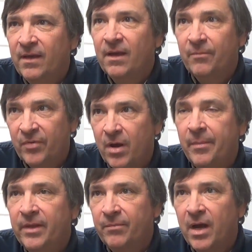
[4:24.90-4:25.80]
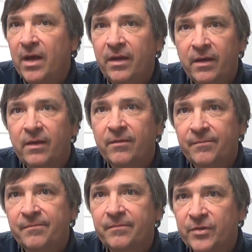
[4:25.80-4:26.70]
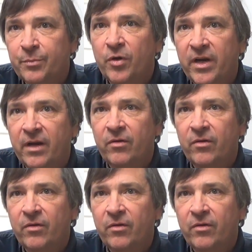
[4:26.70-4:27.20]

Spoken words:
yeah, probably by spring.